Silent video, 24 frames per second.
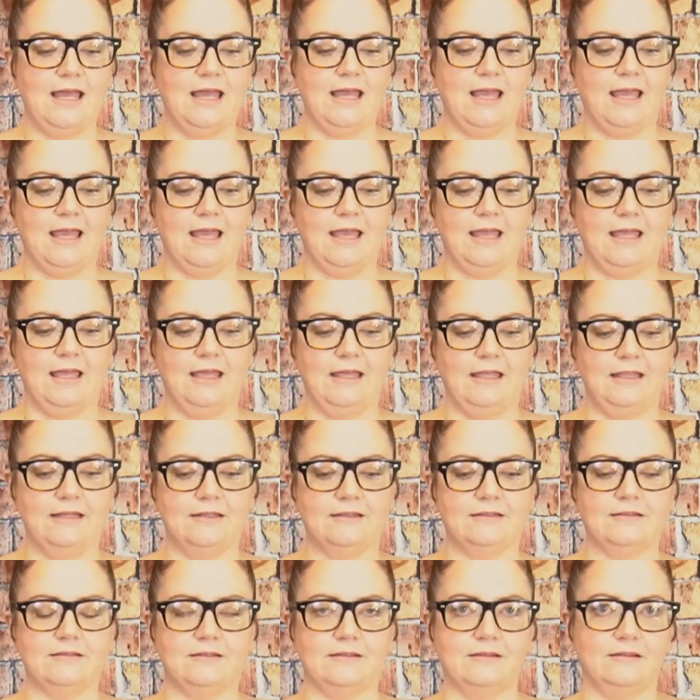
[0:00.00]

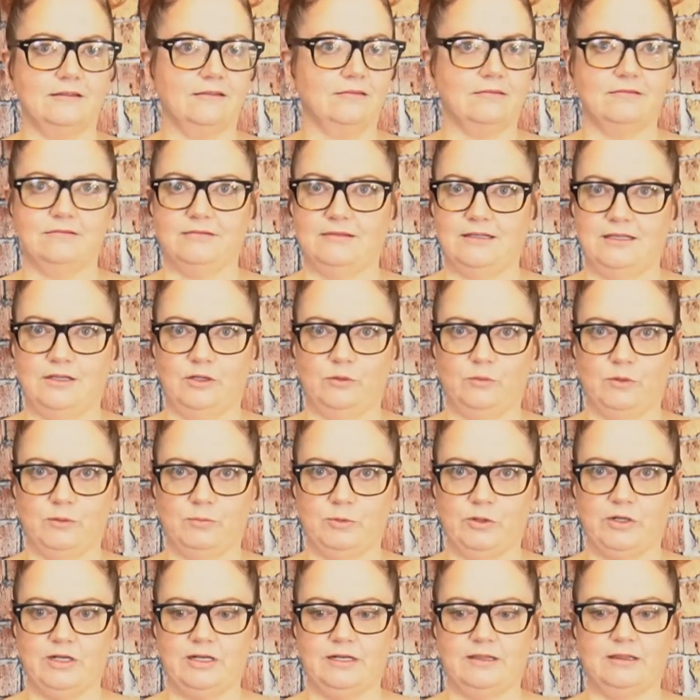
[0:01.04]
And then you would
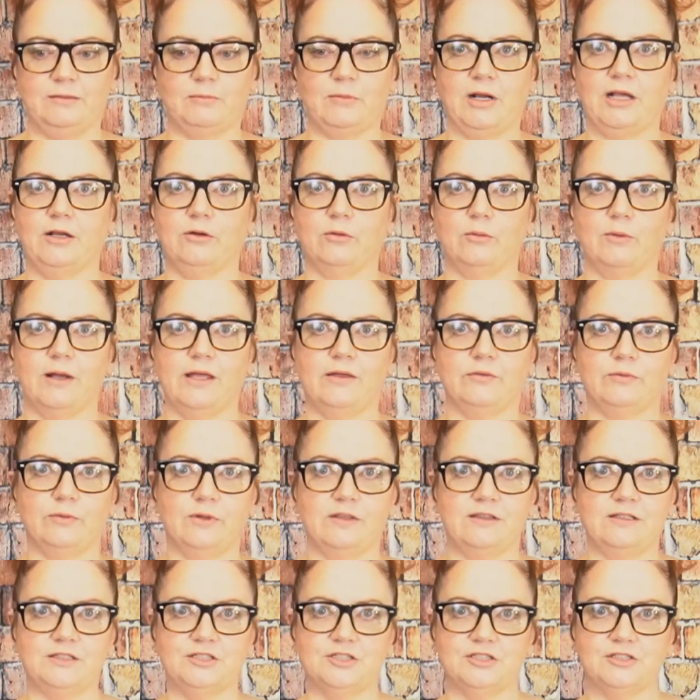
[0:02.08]
put it in the microwave
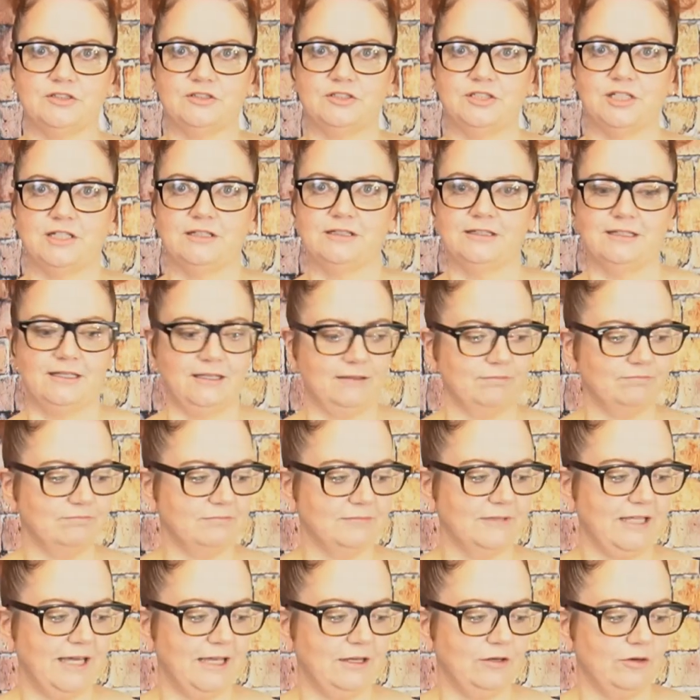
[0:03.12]
with it just gently
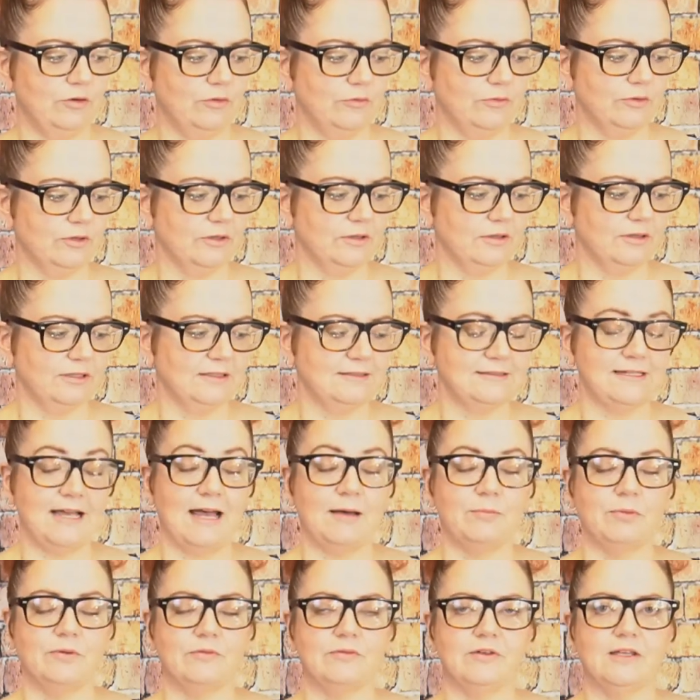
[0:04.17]
laid over the
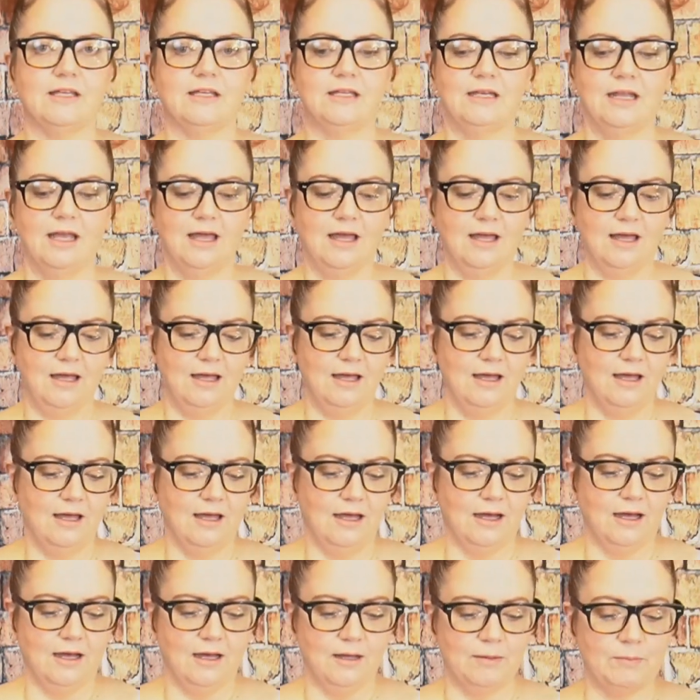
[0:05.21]
top of it.
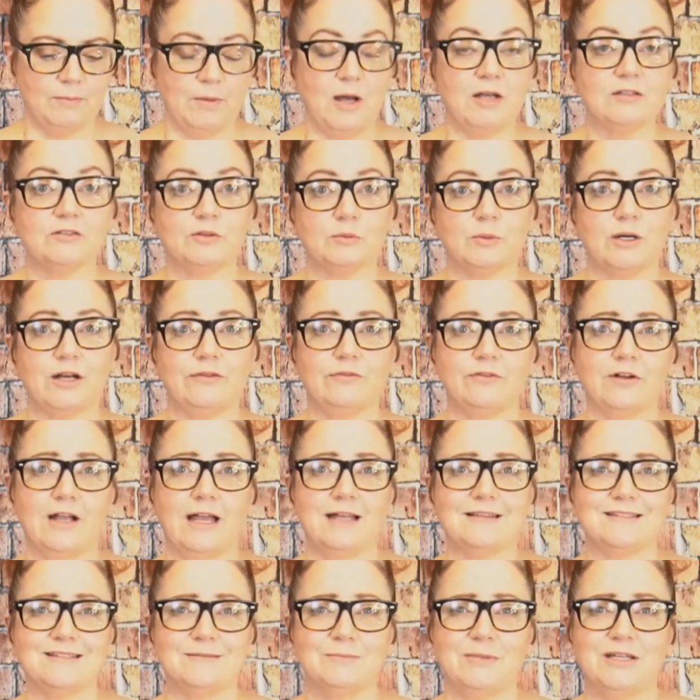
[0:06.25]
Also, what I
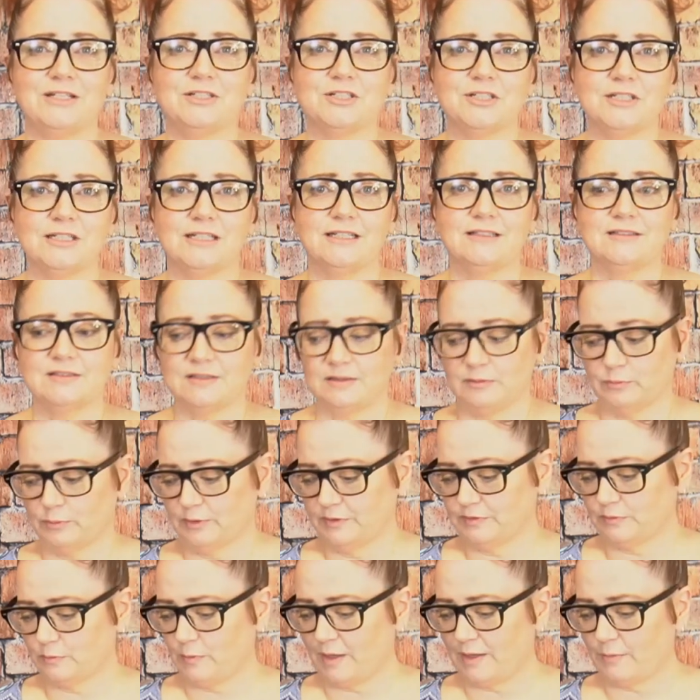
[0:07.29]
forgot to mention is the
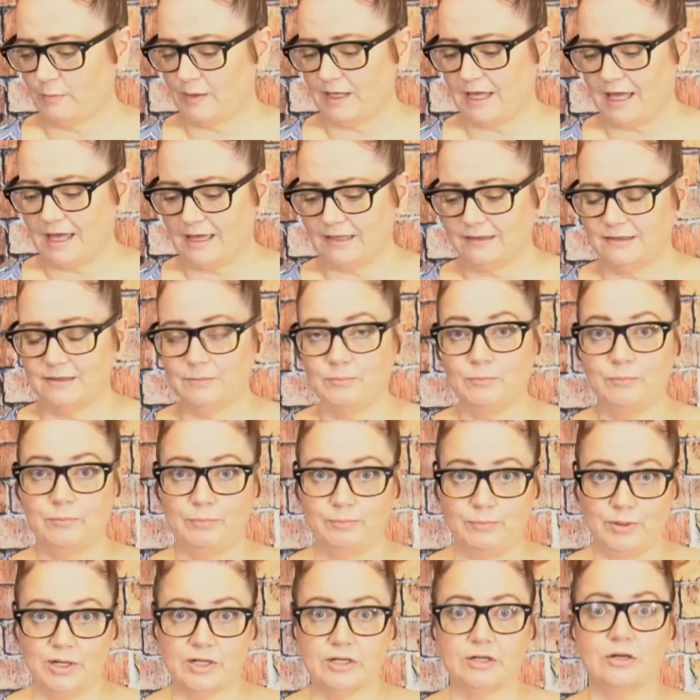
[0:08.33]
reason why we add the
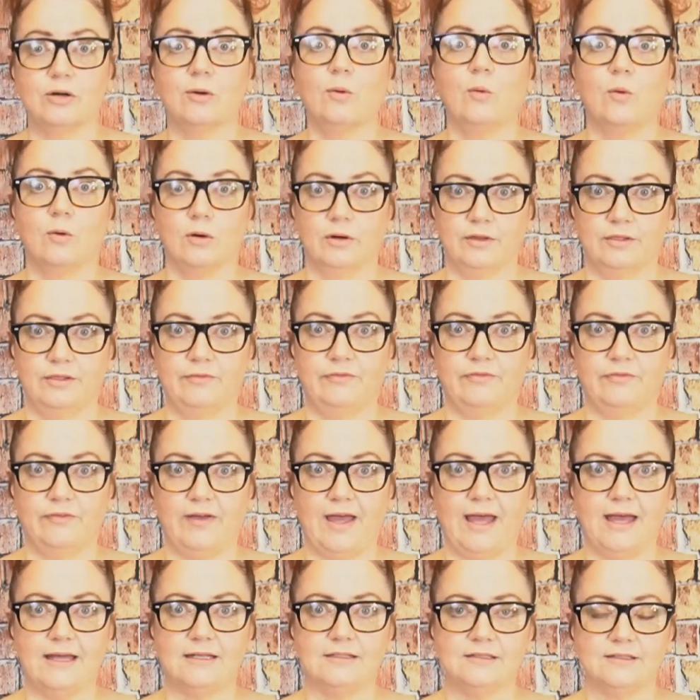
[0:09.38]
butter or the
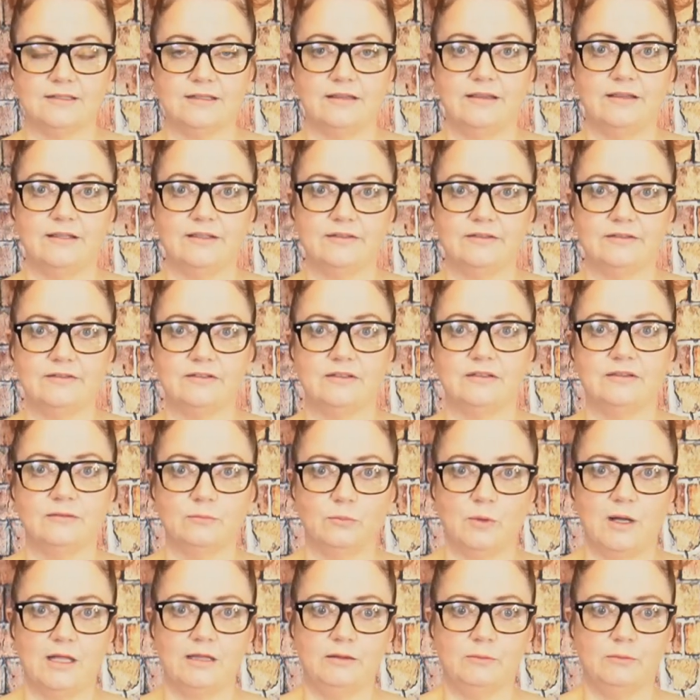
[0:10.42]
fat to this
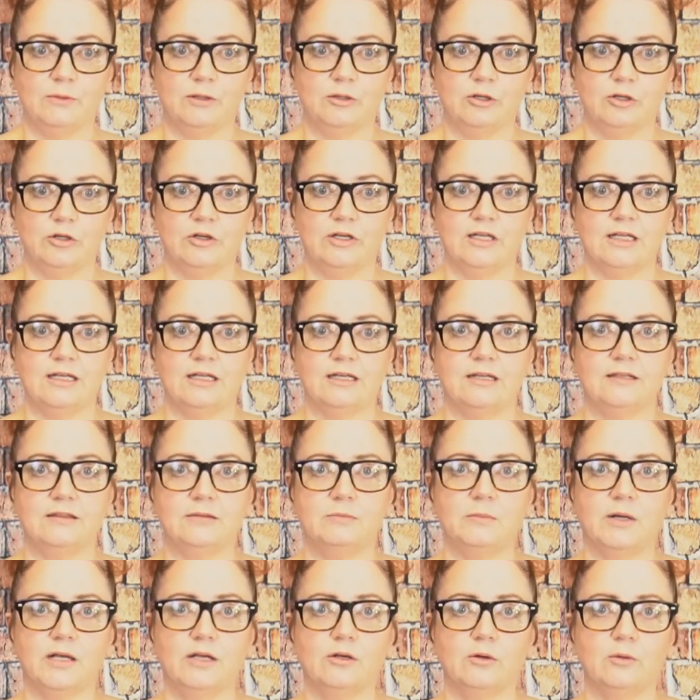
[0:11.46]
while we're cooking it in the
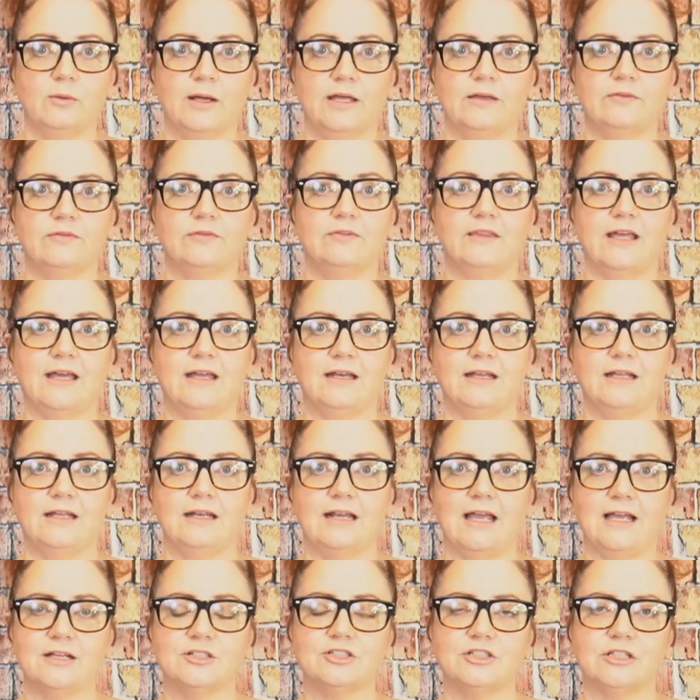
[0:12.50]
microwave, that it
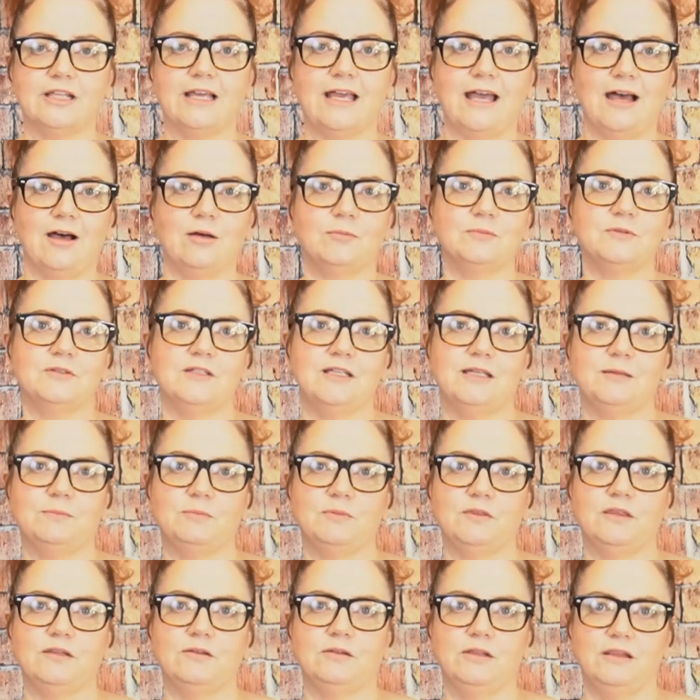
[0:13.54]
actually helps keep
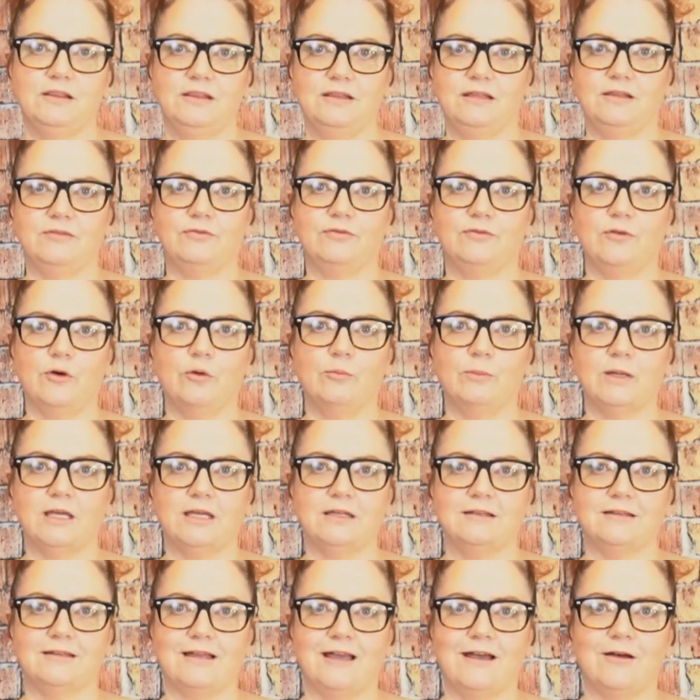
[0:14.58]
the
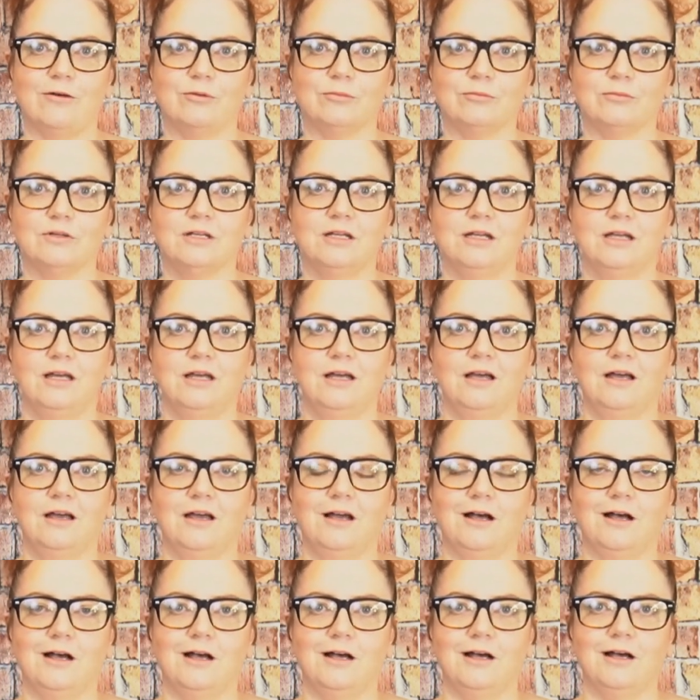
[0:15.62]
foaming down
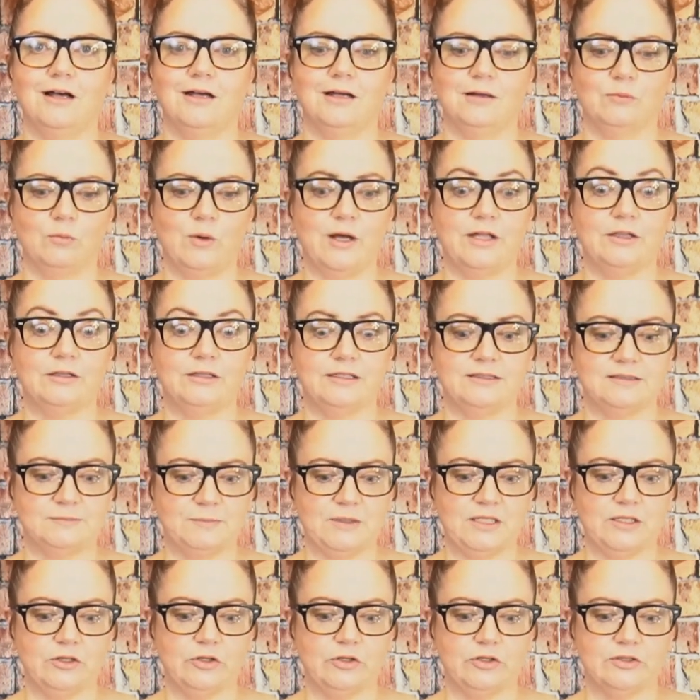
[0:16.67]
while it's
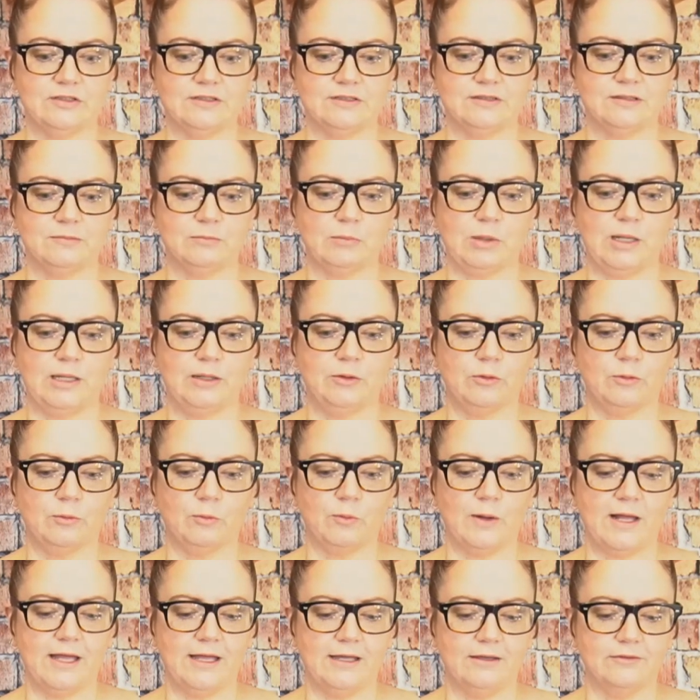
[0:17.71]
being cooked in the
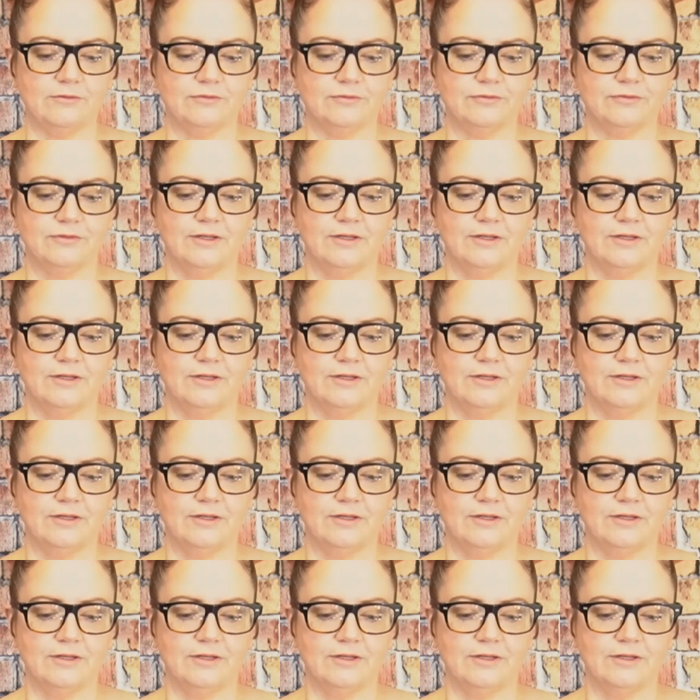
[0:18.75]
microwave.